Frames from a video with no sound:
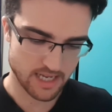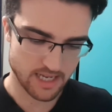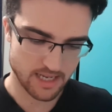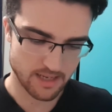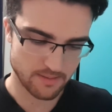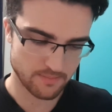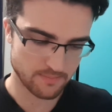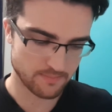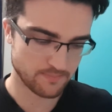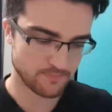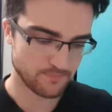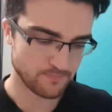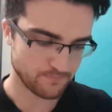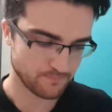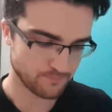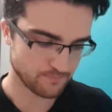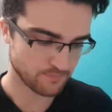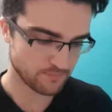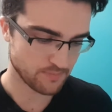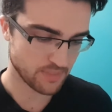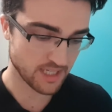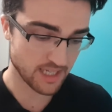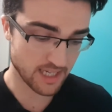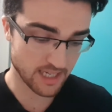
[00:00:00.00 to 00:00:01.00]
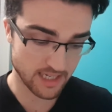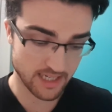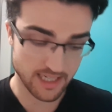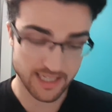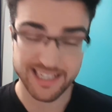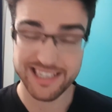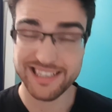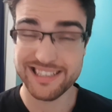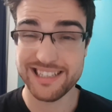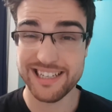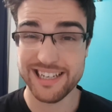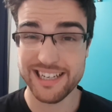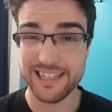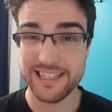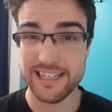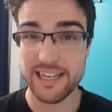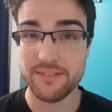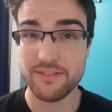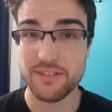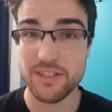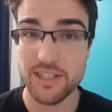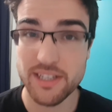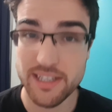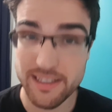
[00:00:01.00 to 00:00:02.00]
But yeah, like I say,
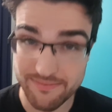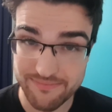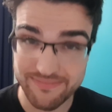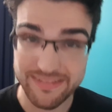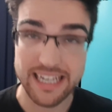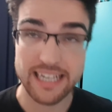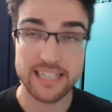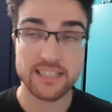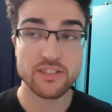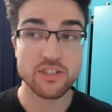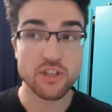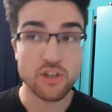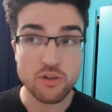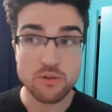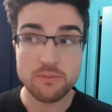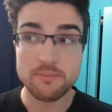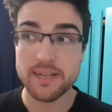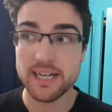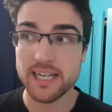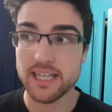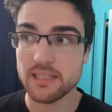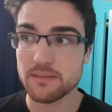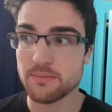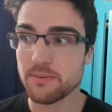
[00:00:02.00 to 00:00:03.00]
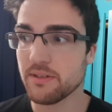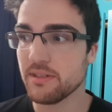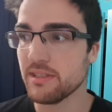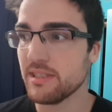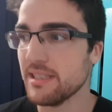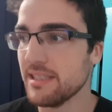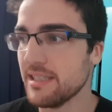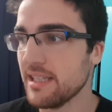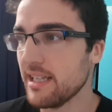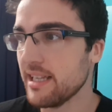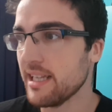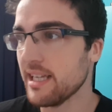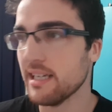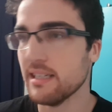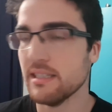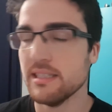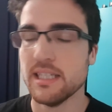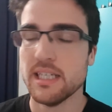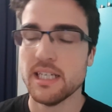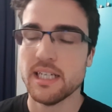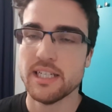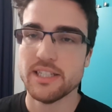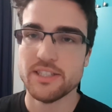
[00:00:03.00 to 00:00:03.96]
haven't had too many experiences like that.